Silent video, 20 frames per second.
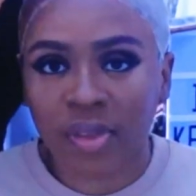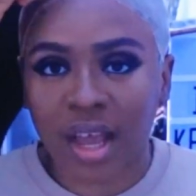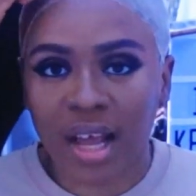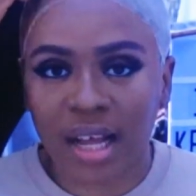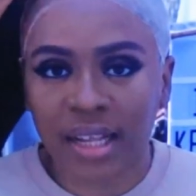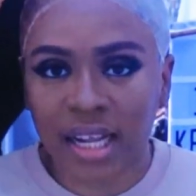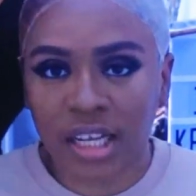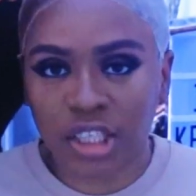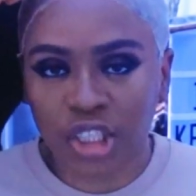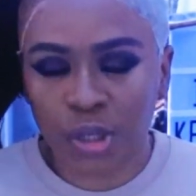
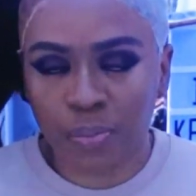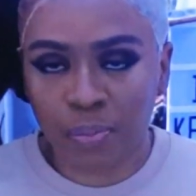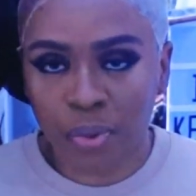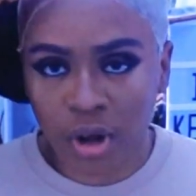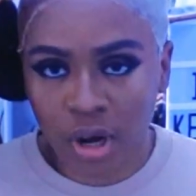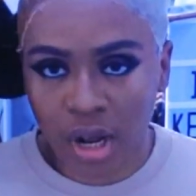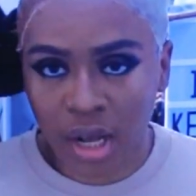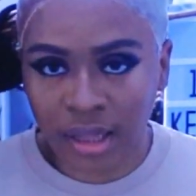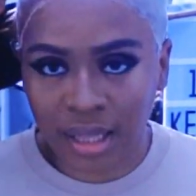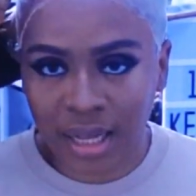and then she
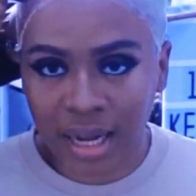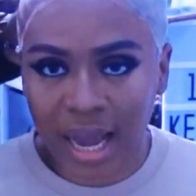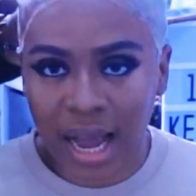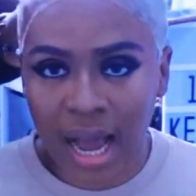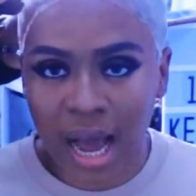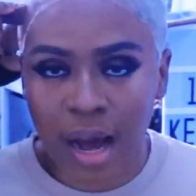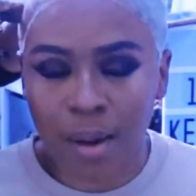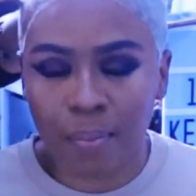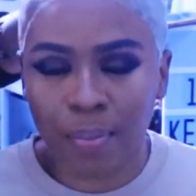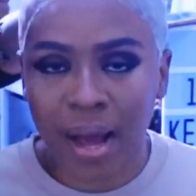put on the
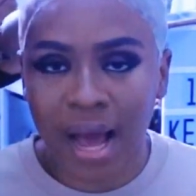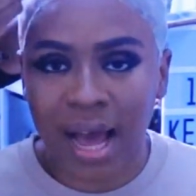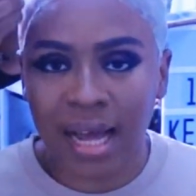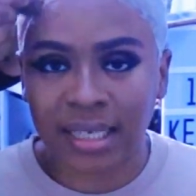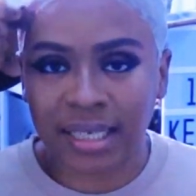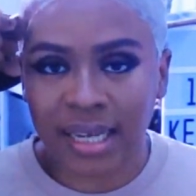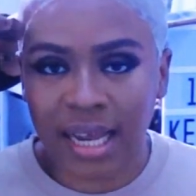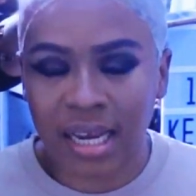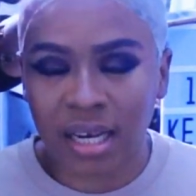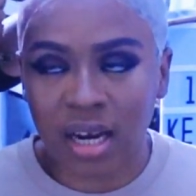cap,
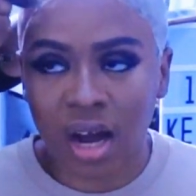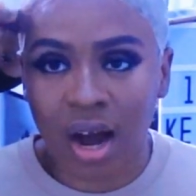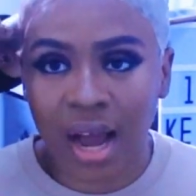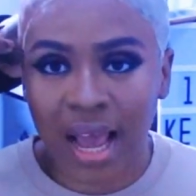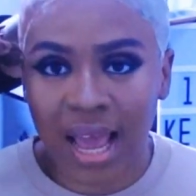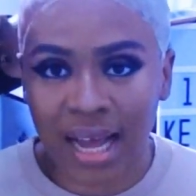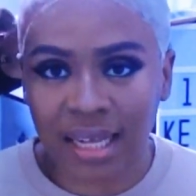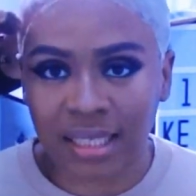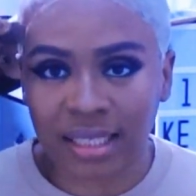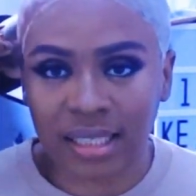and then I
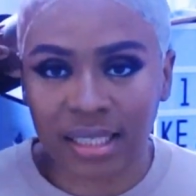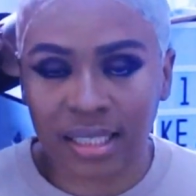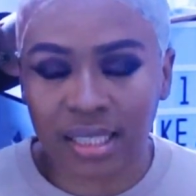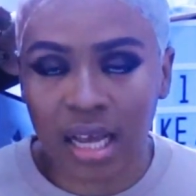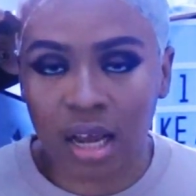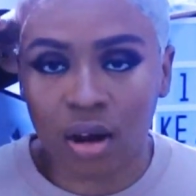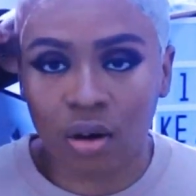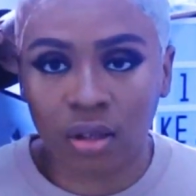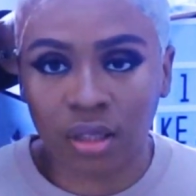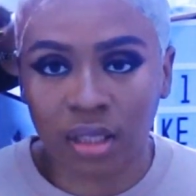had to
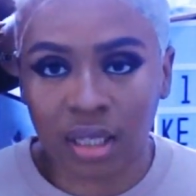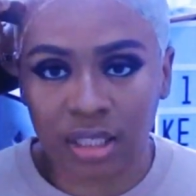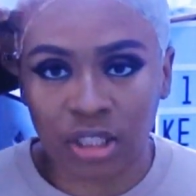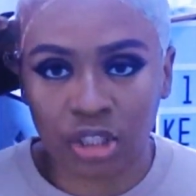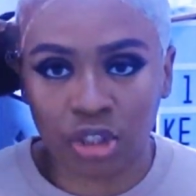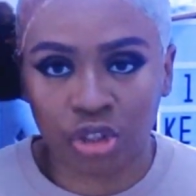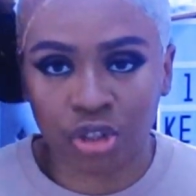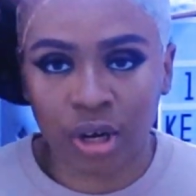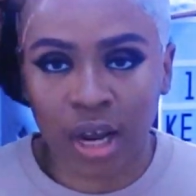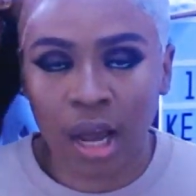stay under
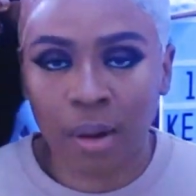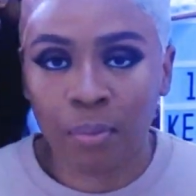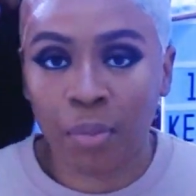the dryer,